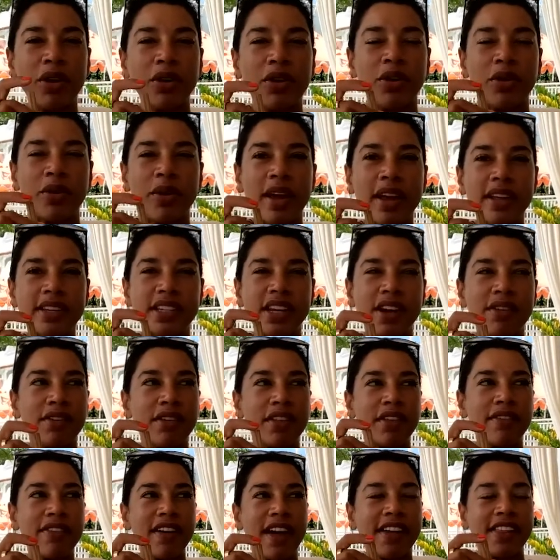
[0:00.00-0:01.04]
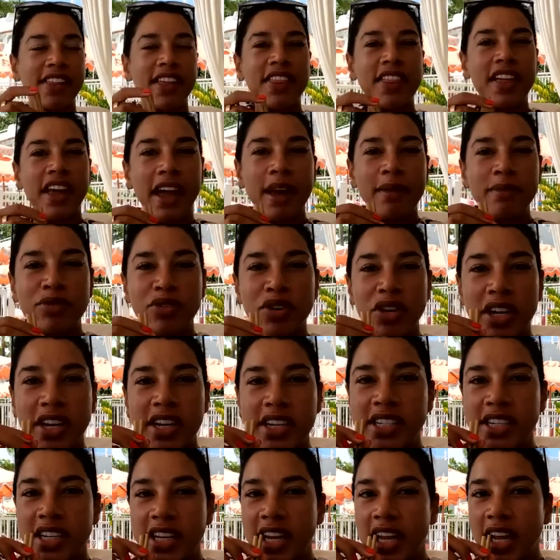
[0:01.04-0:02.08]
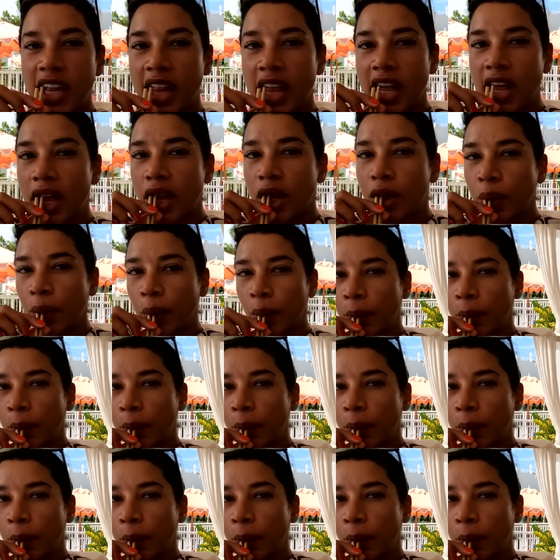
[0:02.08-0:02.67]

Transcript: go crazy over the fact they think I'm drinking tequila.